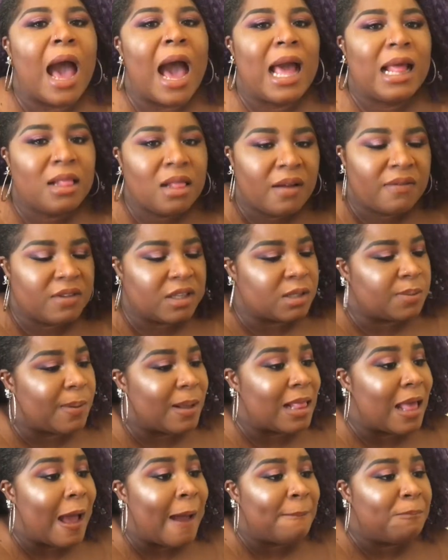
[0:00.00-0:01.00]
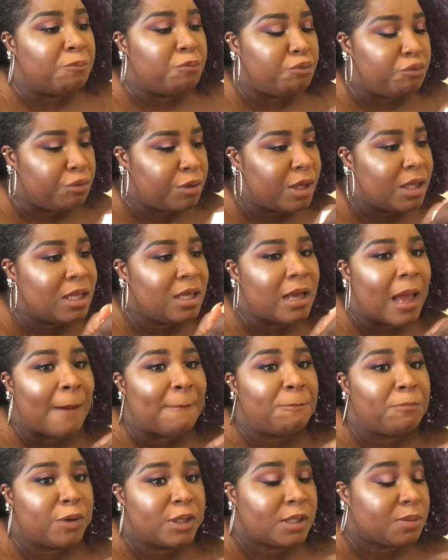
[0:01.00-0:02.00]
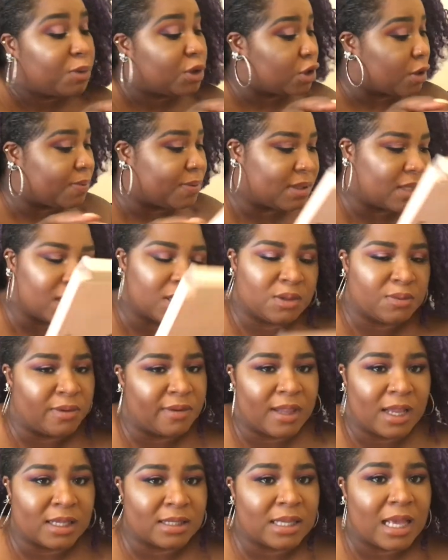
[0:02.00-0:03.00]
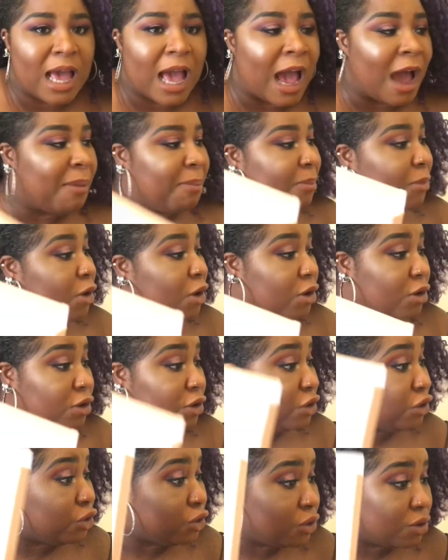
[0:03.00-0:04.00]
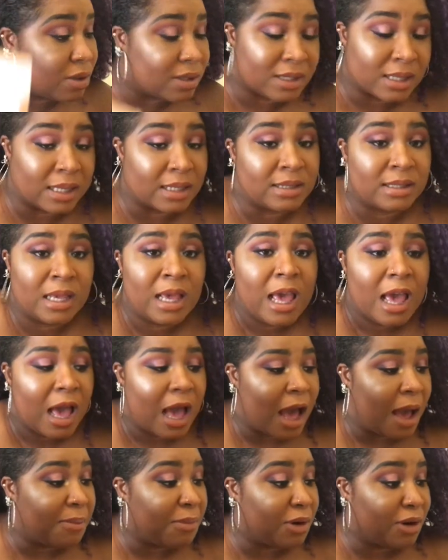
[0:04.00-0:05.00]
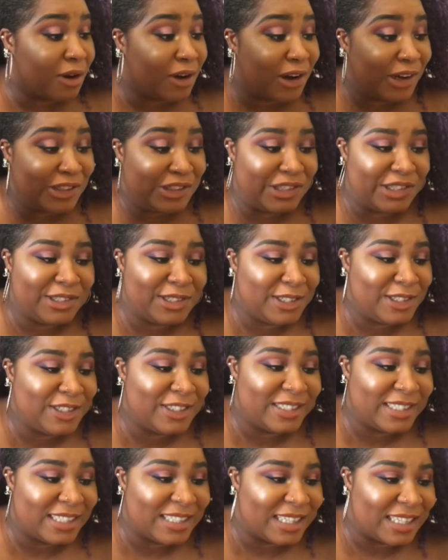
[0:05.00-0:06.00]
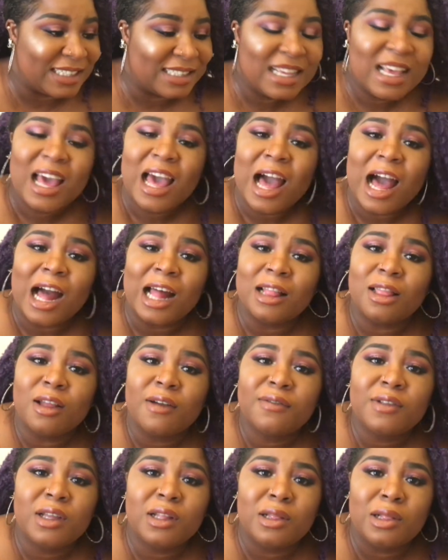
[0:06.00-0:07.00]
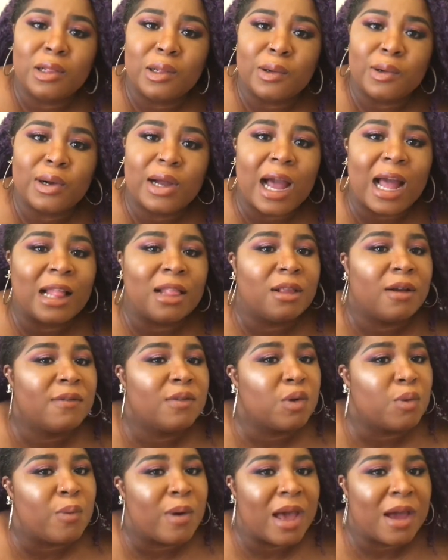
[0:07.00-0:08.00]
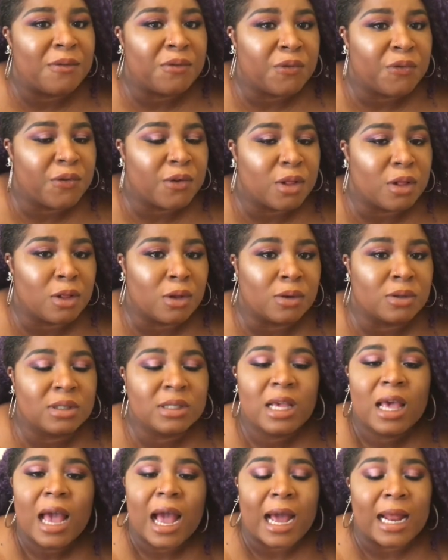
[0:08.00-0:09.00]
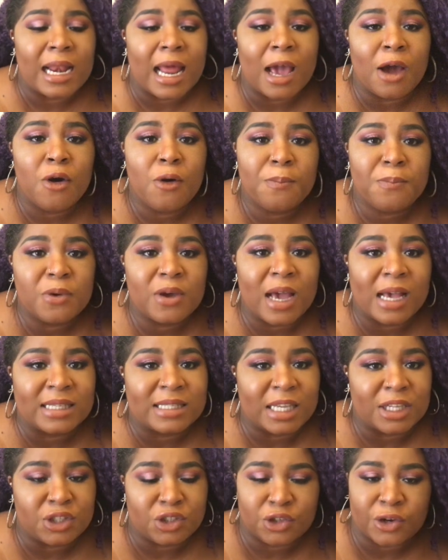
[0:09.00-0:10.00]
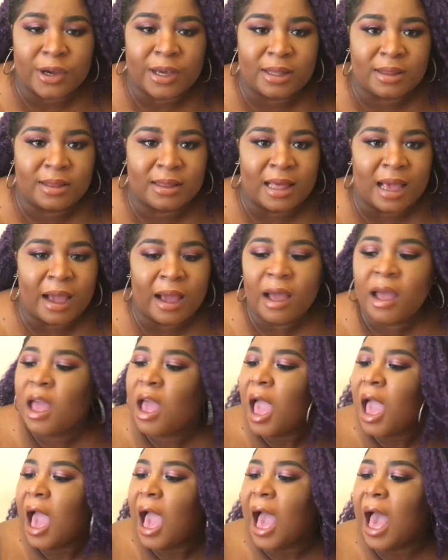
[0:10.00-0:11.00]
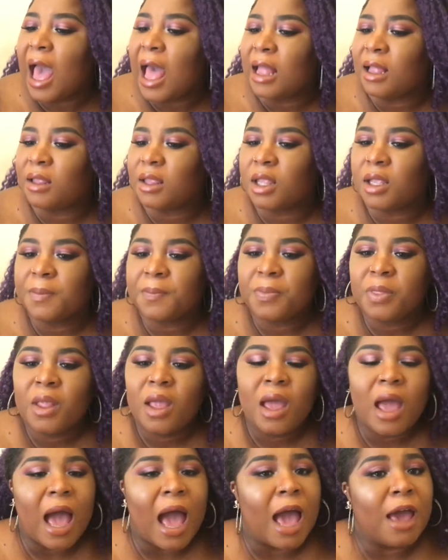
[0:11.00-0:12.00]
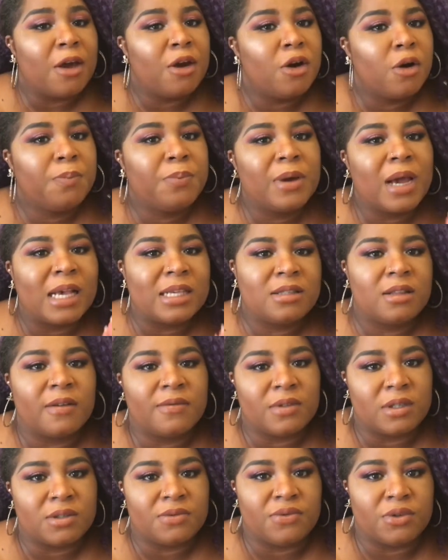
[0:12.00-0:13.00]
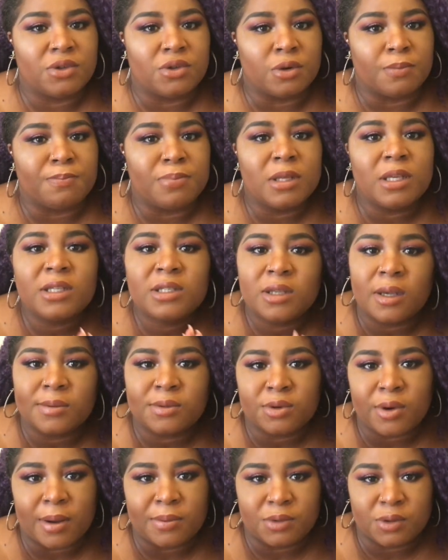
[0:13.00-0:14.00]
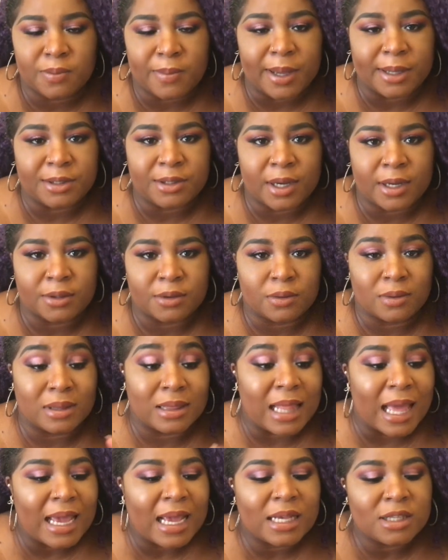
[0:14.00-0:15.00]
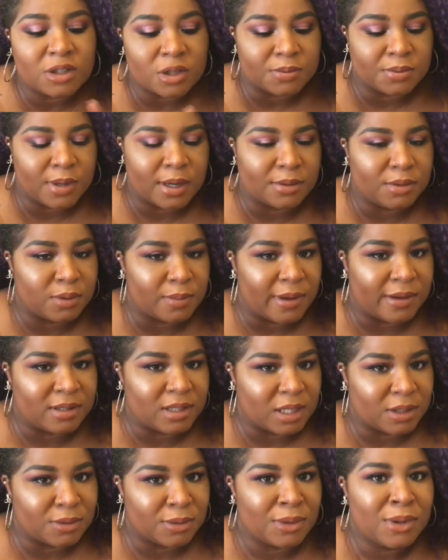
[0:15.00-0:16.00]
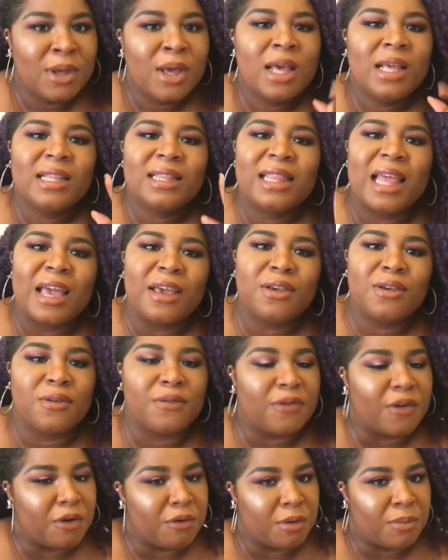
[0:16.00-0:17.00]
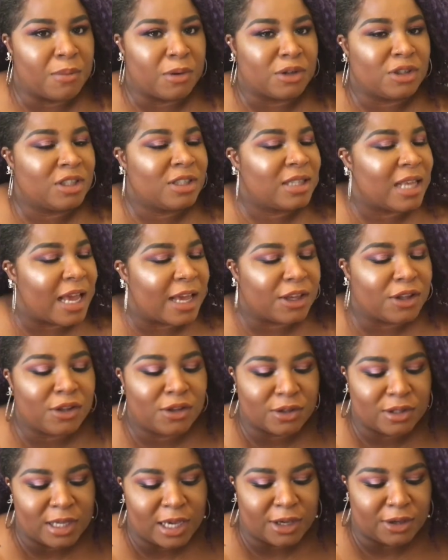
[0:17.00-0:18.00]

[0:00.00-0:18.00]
I love this palette. I'm pretty much obsessed with this. I'm gonna use this. I'm gonna continue using this. I love the look. I love the way everything looks, and I hope you guys enjoy that. And I hope you guys love this video. Please subscribe to my channel, like and subscribe to my channel. Thank you very much. Thank you.